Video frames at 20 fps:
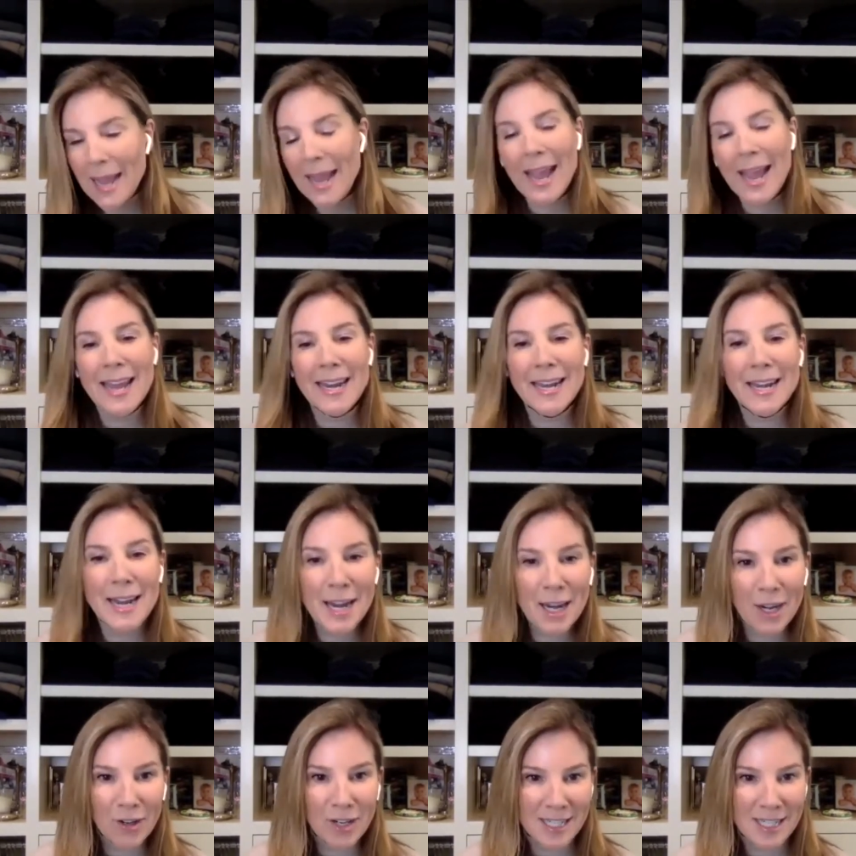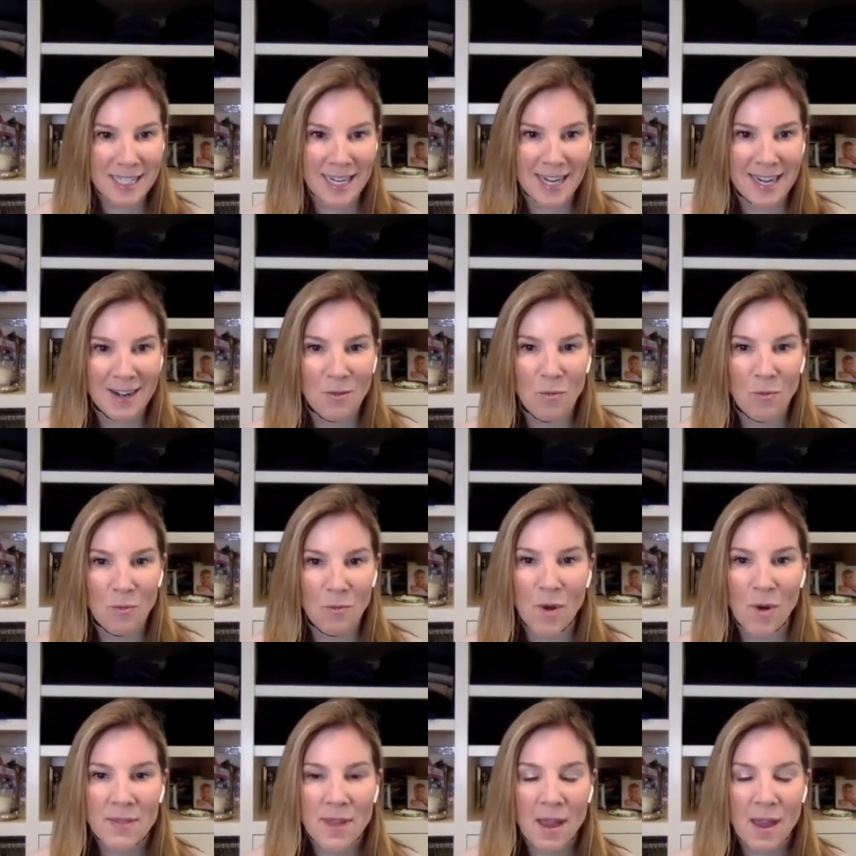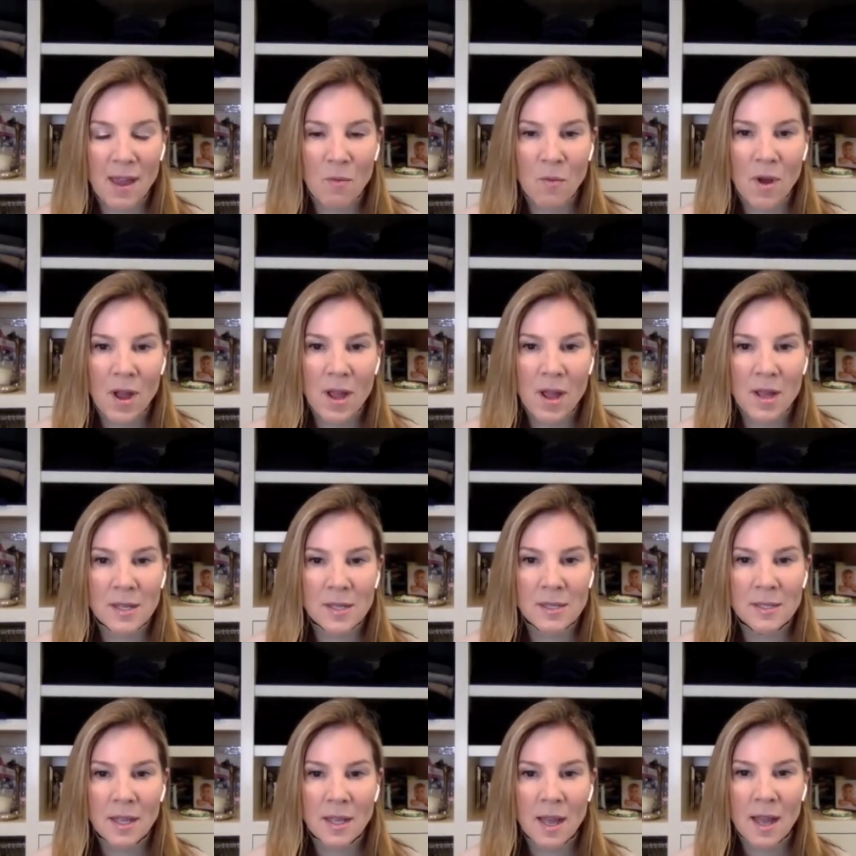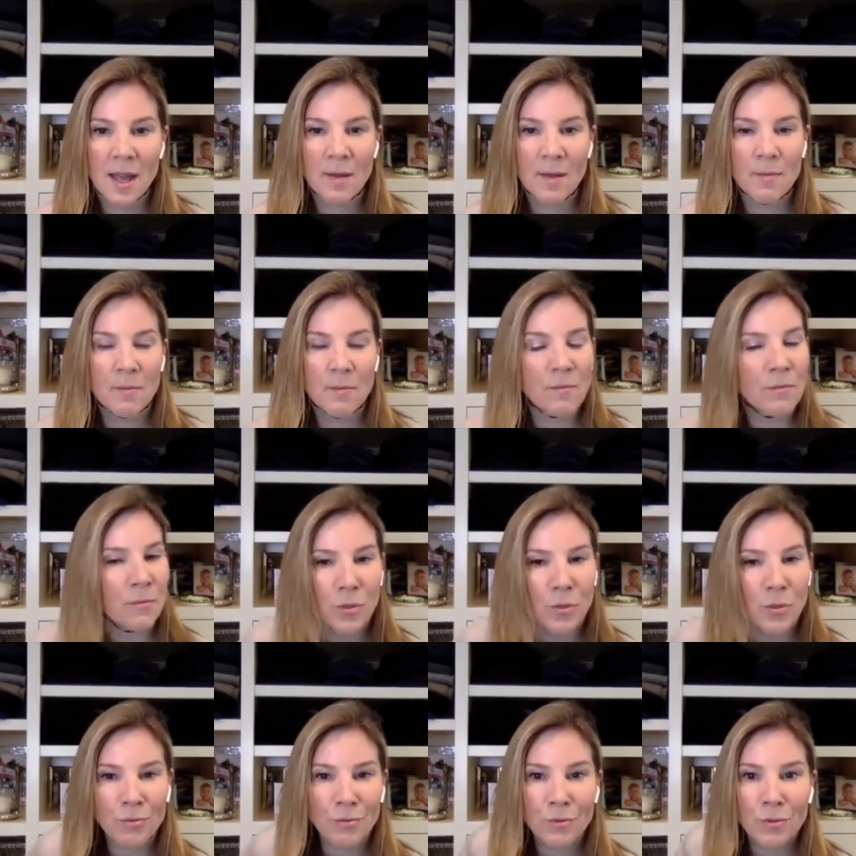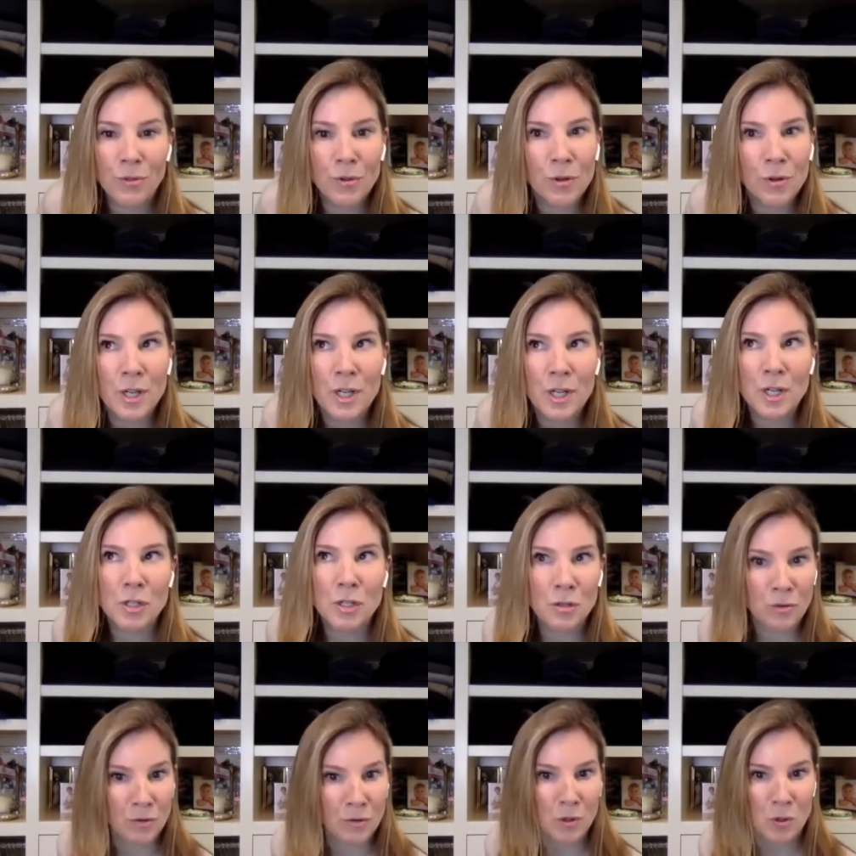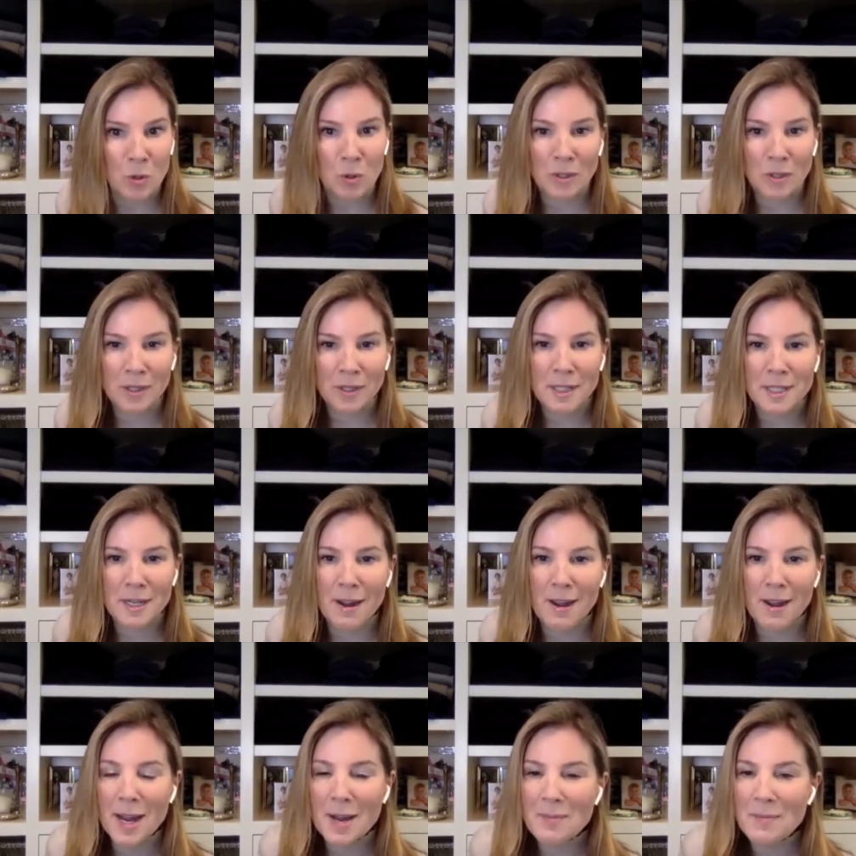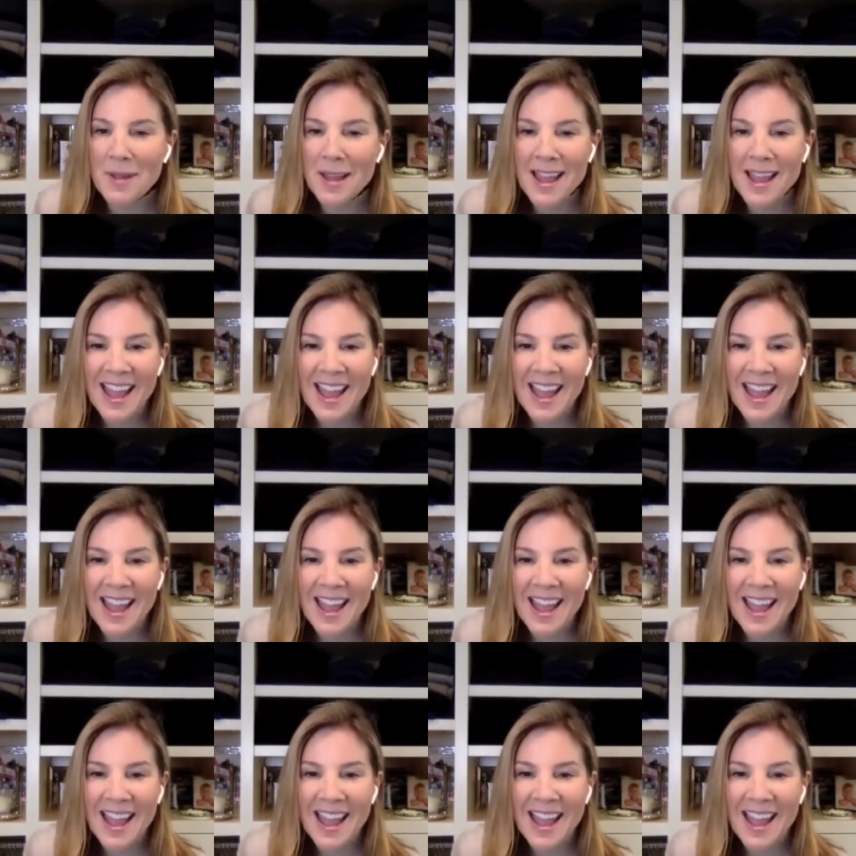and inheriting one that was um, thirty-two years old at the time